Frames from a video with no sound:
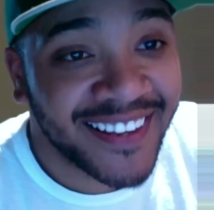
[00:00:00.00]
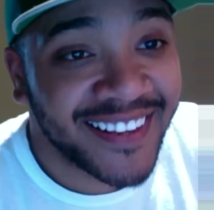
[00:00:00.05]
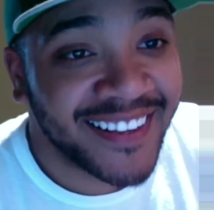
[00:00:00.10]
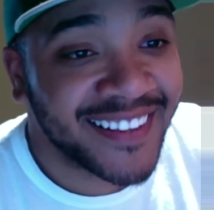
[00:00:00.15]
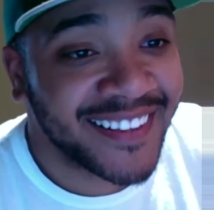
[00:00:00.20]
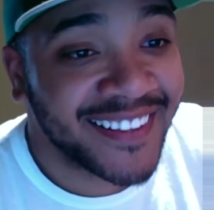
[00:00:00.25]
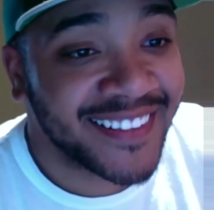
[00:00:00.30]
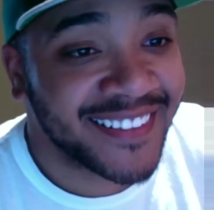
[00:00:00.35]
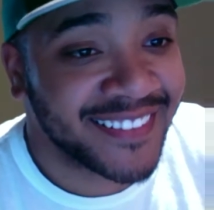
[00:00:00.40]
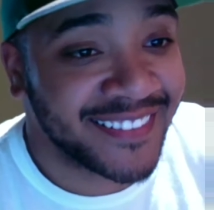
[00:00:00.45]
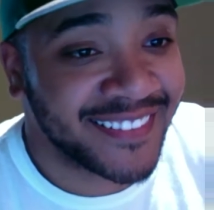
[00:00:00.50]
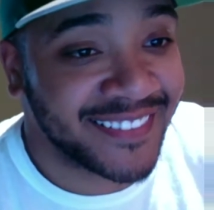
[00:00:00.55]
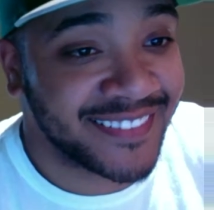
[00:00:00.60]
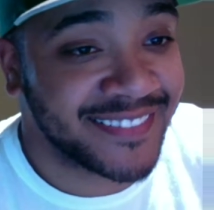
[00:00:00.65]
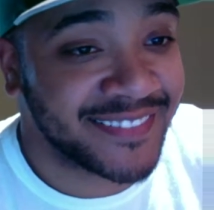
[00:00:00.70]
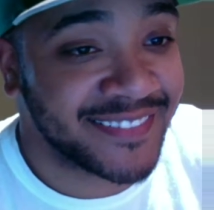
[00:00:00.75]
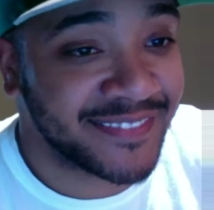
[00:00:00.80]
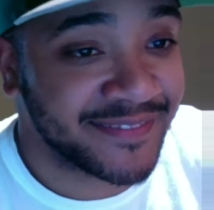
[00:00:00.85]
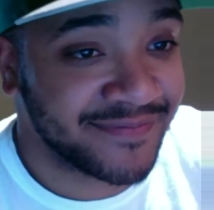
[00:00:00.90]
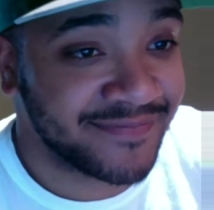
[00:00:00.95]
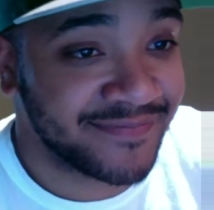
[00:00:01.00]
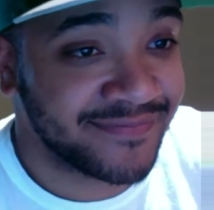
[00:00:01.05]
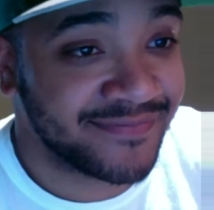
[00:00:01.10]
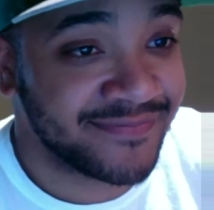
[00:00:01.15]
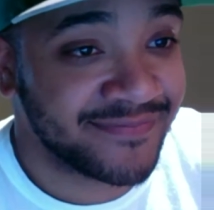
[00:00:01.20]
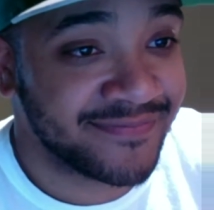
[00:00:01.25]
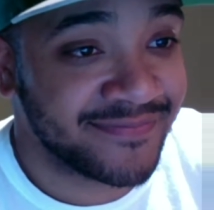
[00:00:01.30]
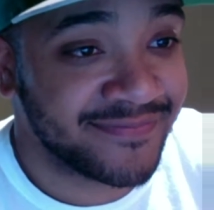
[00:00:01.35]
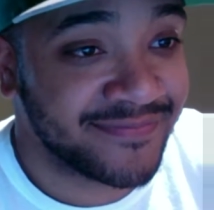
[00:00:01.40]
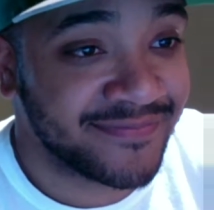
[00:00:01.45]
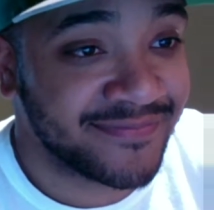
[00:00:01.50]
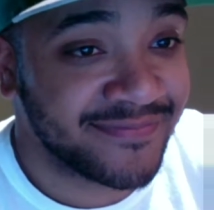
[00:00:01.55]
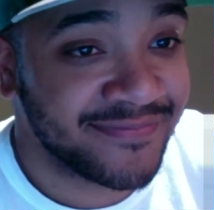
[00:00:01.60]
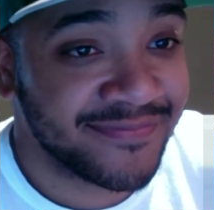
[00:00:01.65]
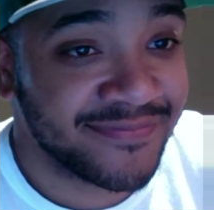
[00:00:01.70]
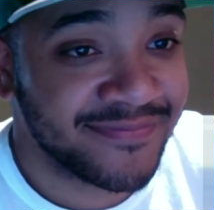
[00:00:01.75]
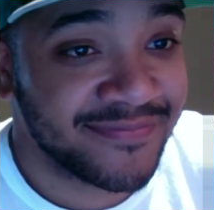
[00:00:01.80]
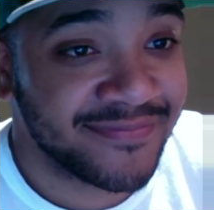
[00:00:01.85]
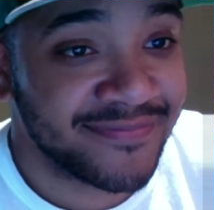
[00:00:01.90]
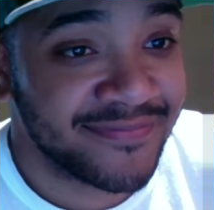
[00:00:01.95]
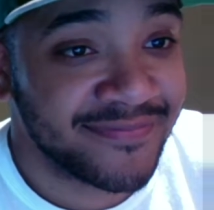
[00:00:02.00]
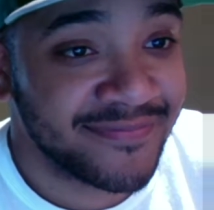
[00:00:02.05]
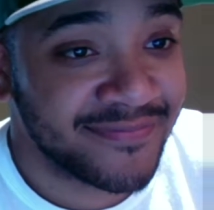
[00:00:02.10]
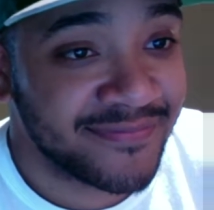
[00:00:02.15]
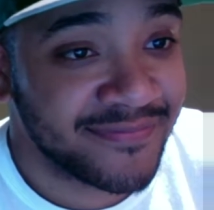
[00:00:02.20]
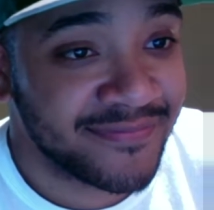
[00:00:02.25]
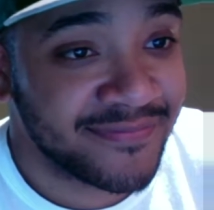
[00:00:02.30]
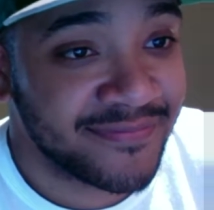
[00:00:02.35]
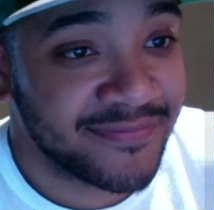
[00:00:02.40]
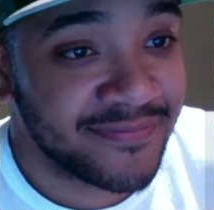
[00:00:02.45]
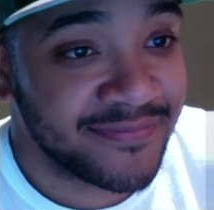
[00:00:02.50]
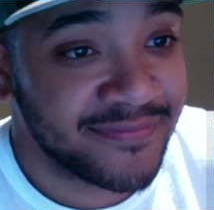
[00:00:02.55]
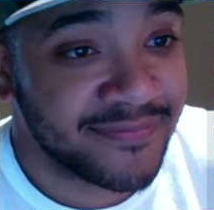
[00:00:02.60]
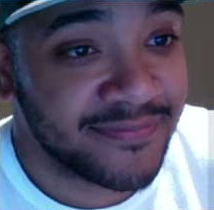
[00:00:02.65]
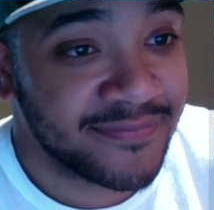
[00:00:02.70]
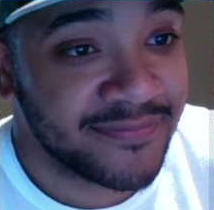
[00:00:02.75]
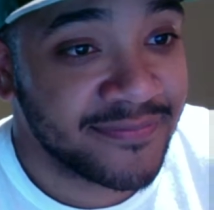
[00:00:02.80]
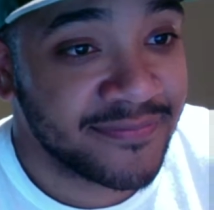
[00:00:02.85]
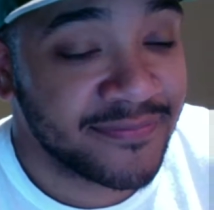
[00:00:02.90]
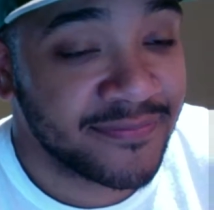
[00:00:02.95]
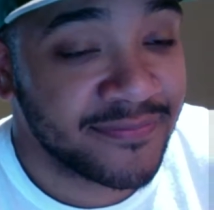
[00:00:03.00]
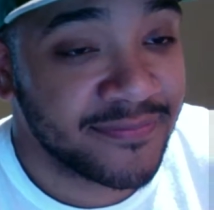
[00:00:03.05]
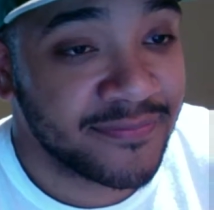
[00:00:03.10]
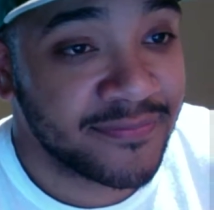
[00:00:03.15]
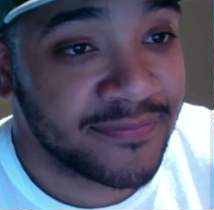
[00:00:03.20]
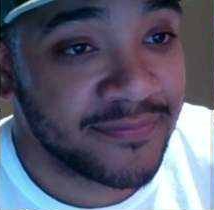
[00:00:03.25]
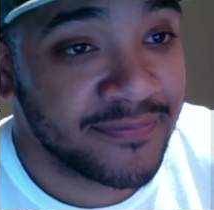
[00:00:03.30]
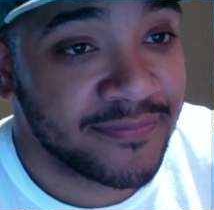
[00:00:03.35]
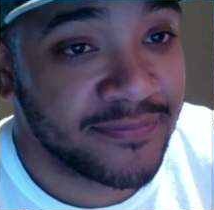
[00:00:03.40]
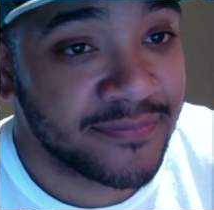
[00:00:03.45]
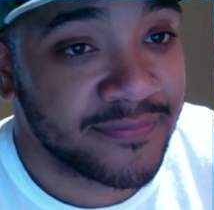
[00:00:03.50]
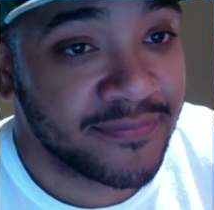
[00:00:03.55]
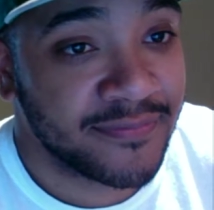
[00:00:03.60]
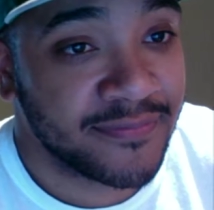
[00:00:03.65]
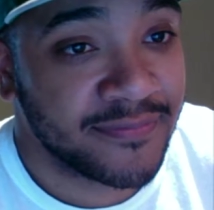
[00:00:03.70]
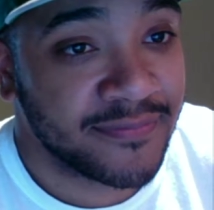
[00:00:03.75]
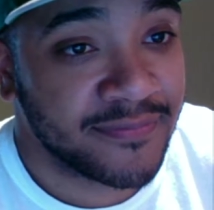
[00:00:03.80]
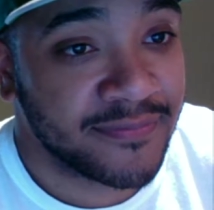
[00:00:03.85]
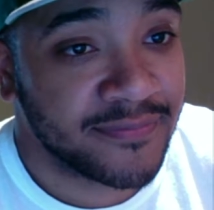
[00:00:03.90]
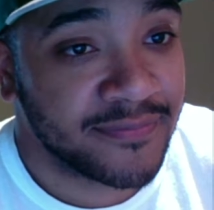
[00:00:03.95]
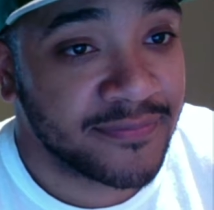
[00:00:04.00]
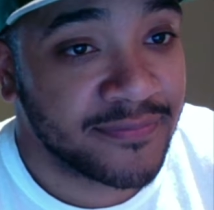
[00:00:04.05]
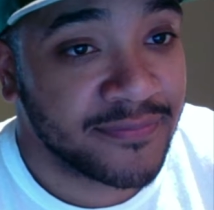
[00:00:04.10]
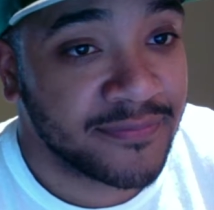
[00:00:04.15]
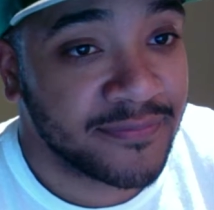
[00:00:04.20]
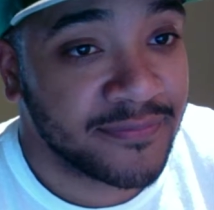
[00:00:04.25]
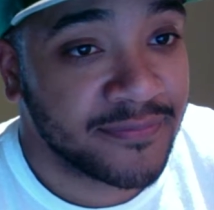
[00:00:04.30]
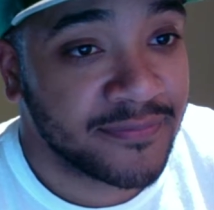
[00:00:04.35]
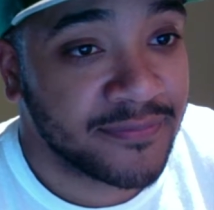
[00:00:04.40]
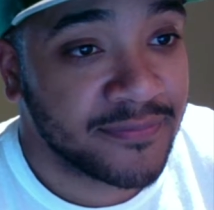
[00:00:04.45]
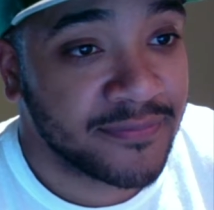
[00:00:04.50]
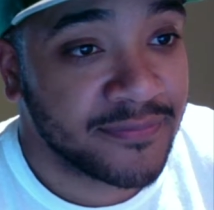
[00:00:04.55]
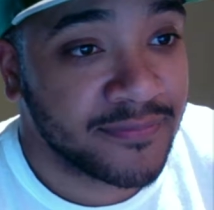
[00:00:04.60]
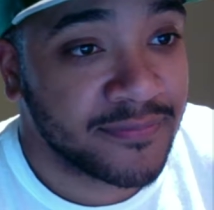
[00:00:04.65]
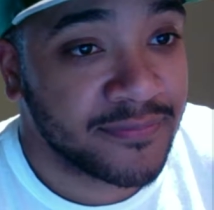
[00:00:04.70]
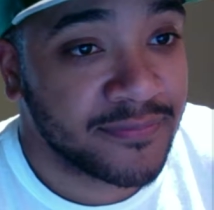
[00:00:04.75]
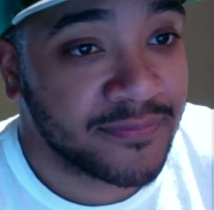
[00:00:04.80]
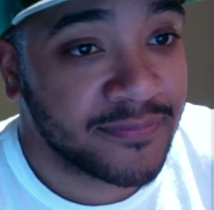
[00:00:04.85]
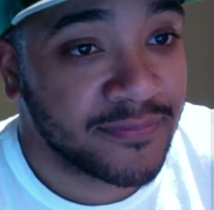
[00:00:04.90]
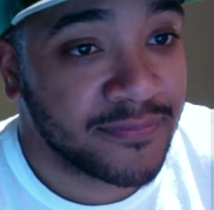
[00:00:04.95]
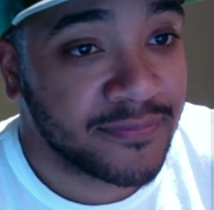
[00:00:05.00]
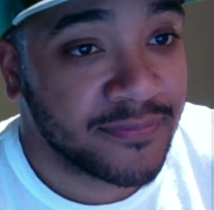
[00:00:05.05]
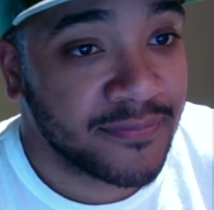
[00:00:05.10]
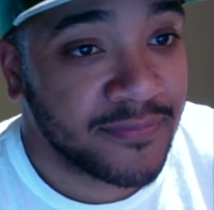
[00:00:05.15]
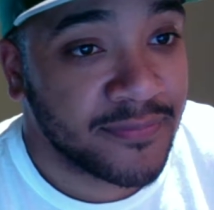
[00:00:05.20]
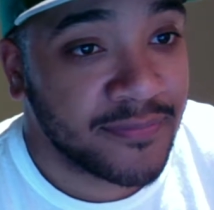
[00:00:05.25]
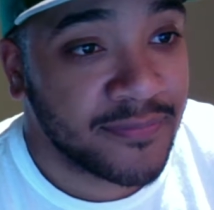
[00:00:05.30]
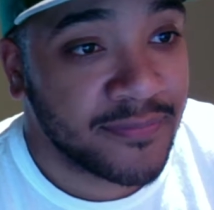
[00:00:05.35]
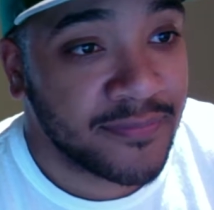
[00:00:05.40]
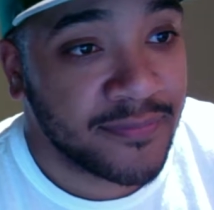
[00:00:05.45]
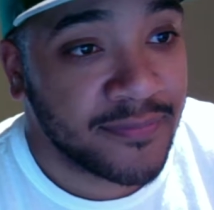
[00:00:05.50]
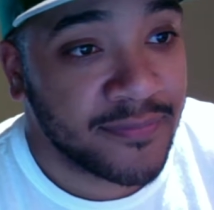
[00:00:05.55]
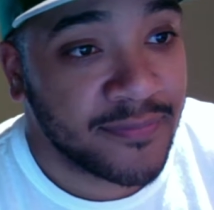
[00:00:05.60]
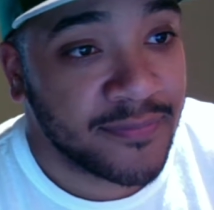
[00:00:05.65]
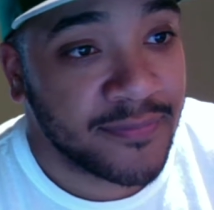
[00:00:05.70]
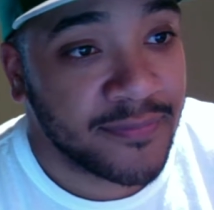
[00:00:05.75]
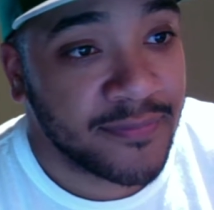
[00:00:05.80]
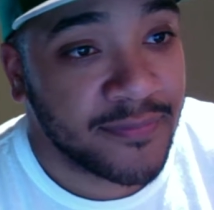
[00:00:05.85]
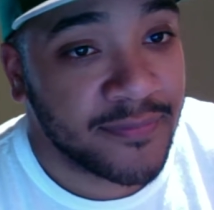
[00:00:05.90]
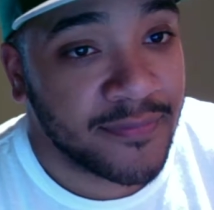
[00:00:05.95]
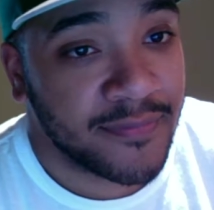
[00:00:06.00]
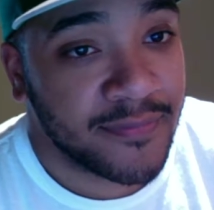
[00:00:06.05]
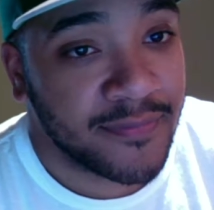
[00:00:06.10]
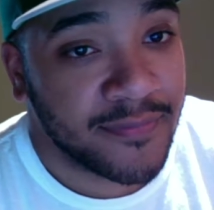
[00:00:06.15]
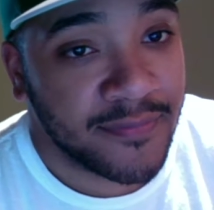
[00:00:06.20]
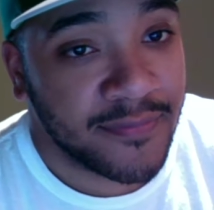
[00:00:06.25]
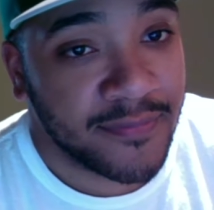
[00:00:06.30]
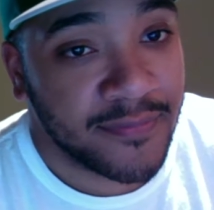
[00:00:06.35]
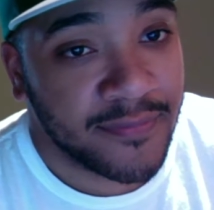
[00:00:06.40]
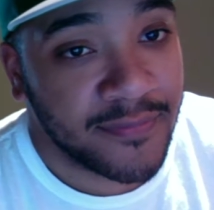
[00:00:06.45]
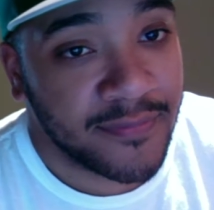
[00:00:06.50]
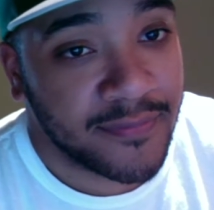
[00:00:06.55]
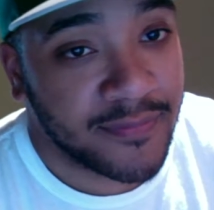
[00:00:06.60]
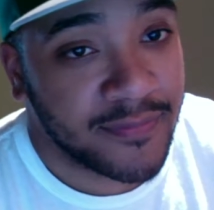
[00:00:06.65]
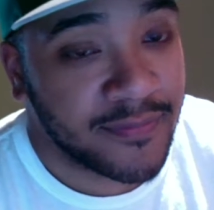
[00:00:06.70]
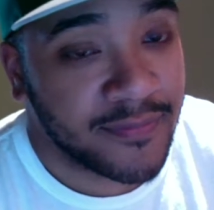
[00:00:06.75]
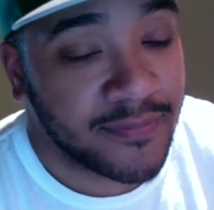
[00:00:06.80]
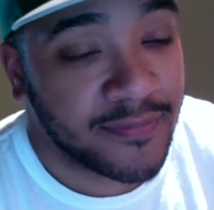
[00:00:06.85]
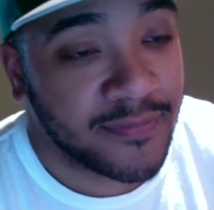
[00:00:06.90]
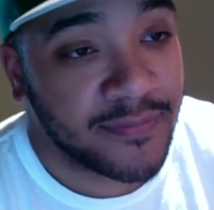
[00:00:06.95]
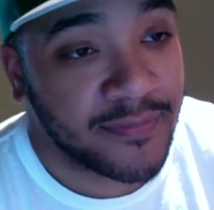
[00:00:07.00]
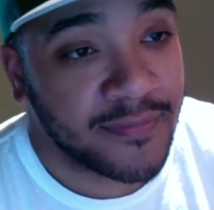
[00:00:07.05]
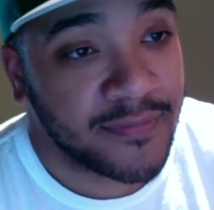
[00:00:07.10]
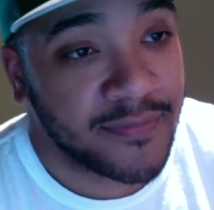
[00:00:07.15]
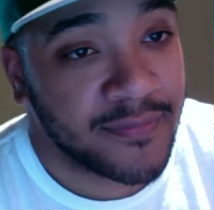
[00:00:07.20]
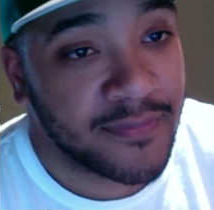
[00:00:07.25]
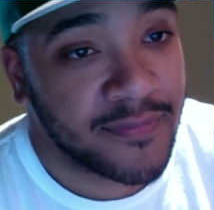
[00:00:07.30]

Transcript: (not speaking)